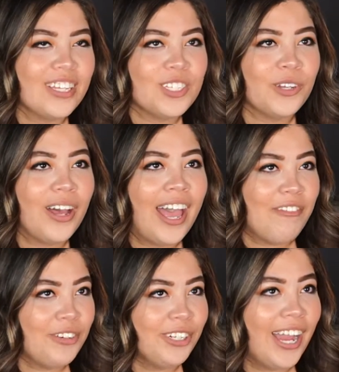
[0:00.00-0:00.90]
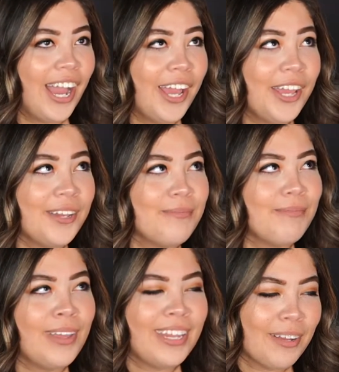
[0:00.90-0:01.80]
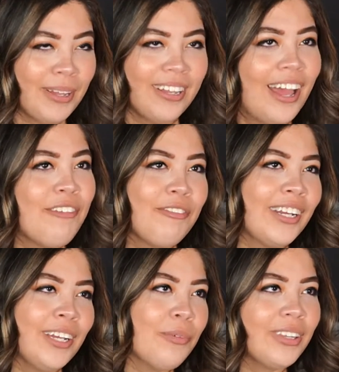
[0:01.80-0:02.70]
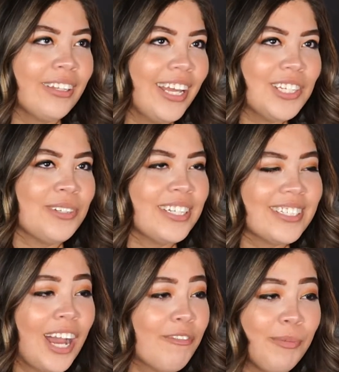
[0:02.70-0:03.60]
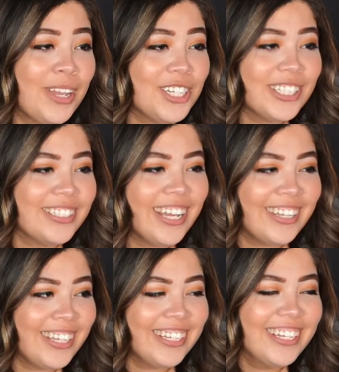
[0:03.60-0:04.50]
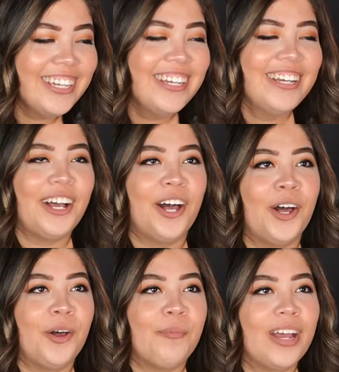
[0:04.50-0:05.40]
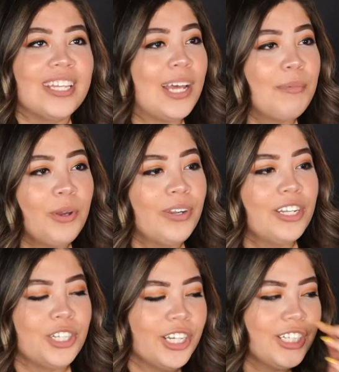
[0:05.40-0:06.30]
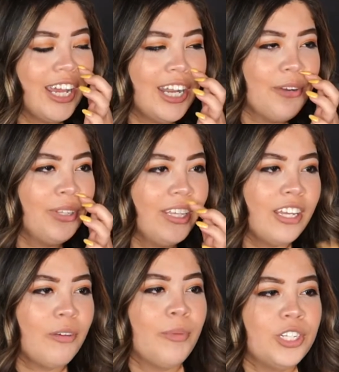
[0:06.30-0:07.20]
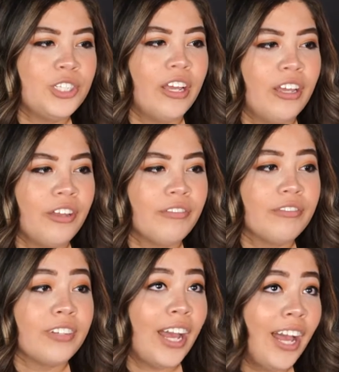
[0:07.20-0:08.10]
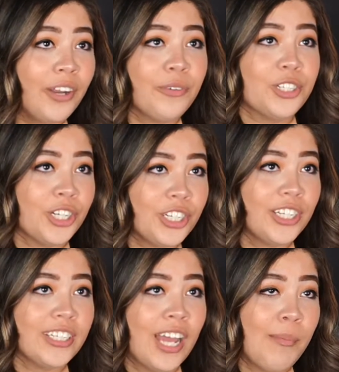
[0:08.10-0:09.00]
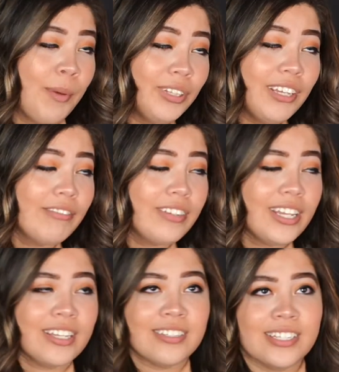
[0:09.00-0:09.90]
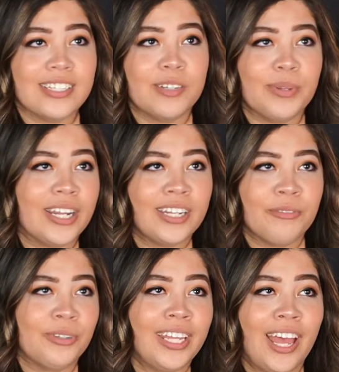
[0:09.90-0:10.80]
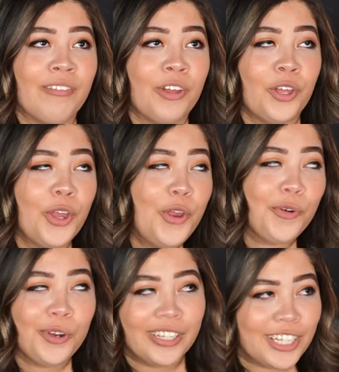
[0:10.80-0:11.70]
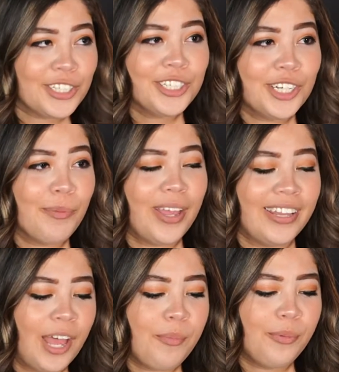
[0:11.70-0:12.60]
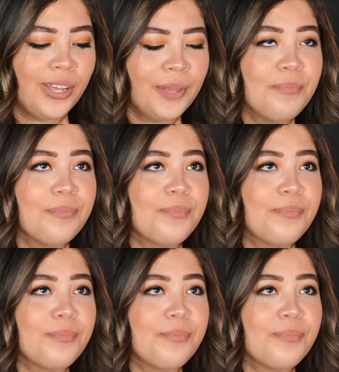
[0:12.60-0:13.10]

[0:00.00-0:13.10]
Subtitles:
So after I made I forget what the last one is, confirmation, I think, I stopped going to church. I didn't really think much of God or church at the time. I believed he existed, but I didn't really have a relationship at that point.